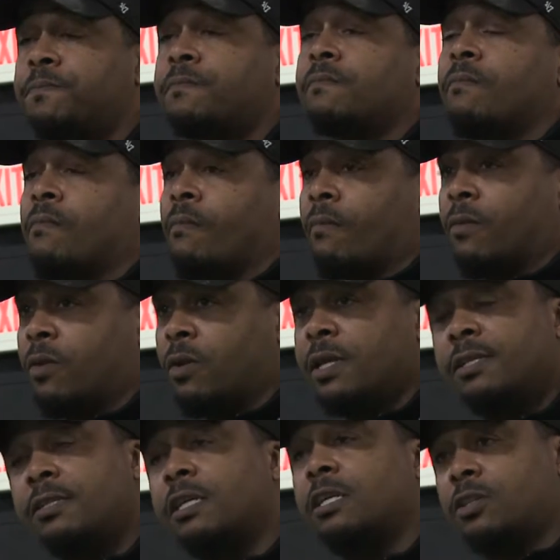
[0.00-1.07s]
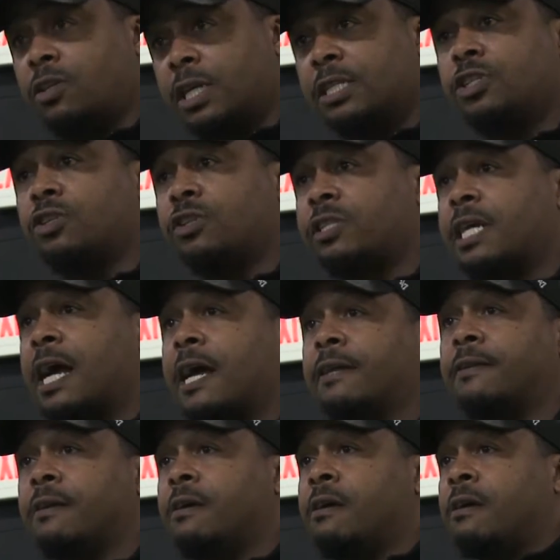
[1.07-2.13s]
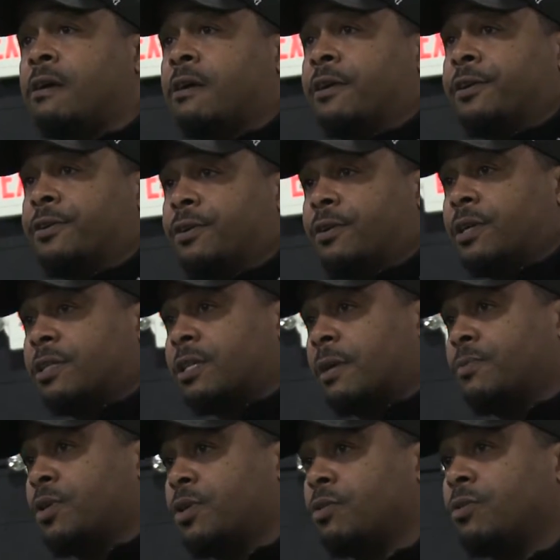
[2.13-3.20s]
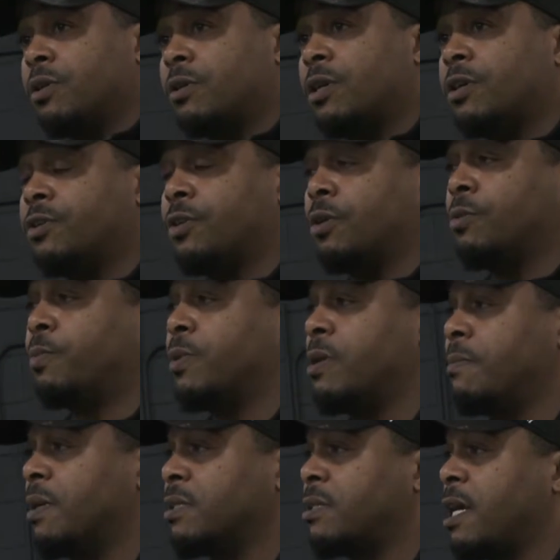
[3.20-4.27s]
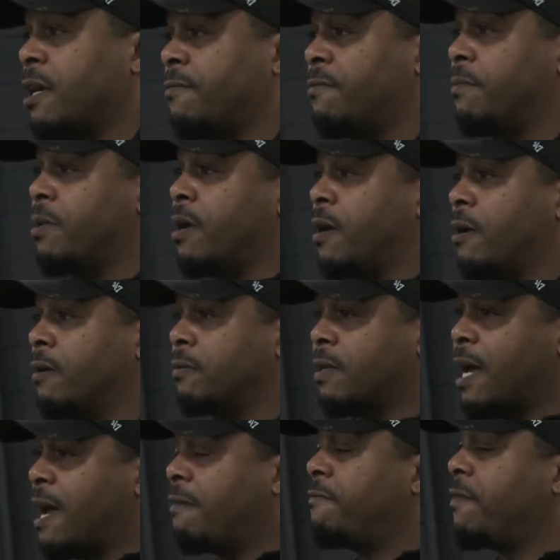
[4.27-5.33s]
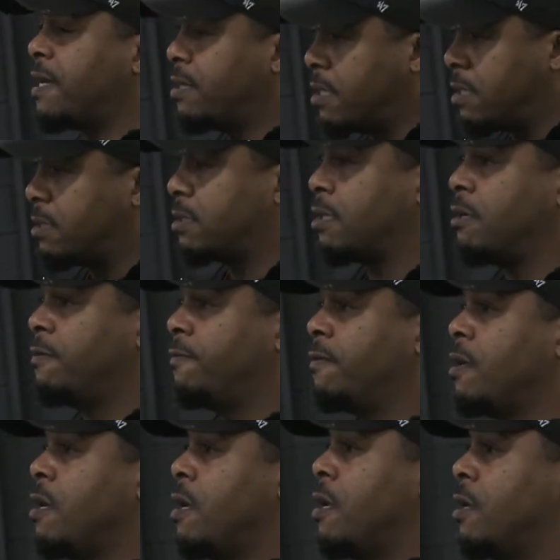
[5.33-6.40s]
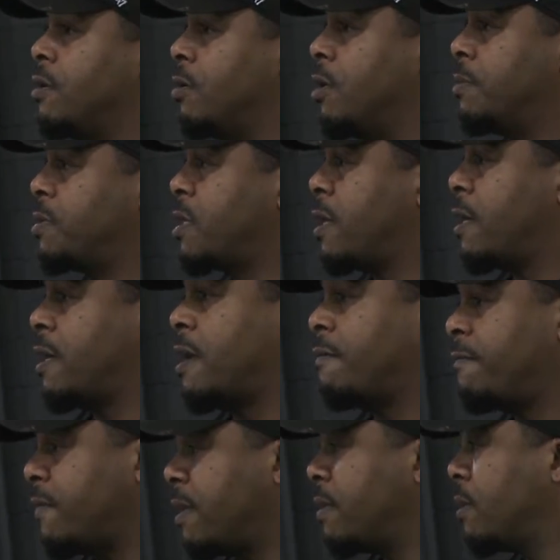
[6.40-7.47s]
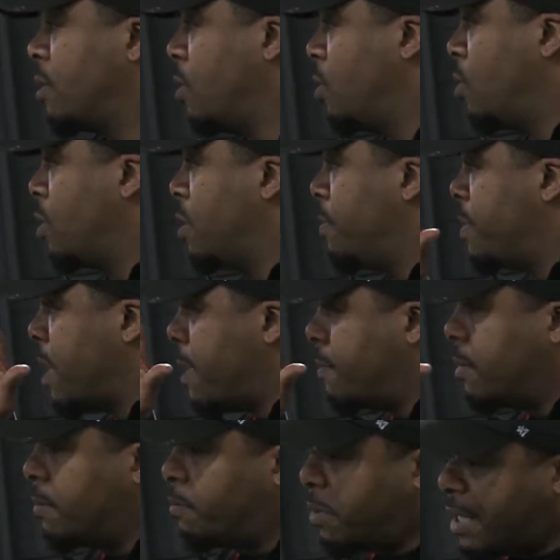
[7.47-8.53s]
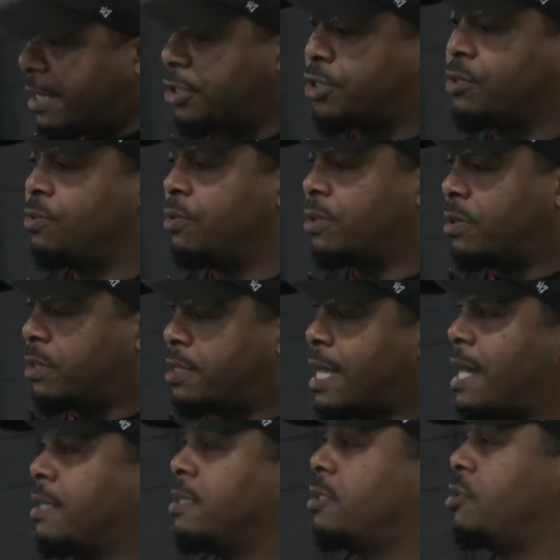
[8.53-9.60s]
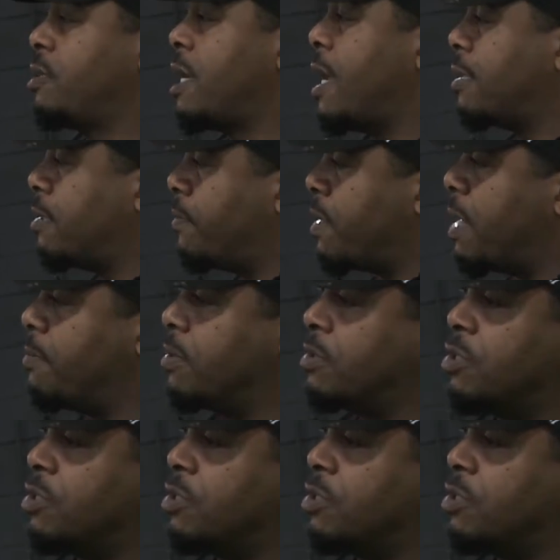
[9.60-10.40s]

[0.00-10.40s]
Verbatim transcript: You at least get your shot. You know, and it's up to you to, you know, pretty much take it from there. Have faith in yourself. You know what I'm saying? Have faith in the Lord to be able to bless you with the talent that you got and to be able to